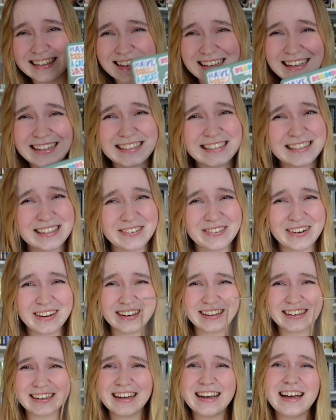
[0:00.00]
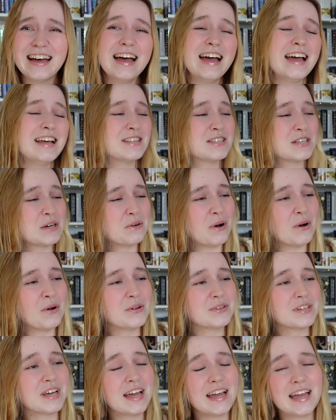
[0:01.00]
it's so
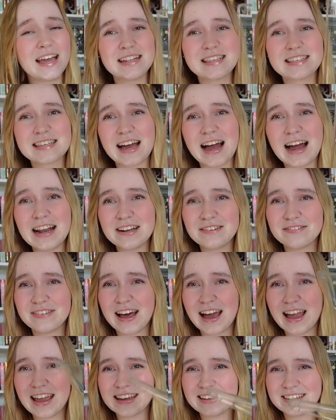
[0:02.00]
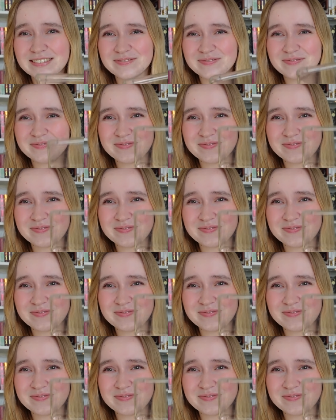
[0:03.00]
old. It's kind of like,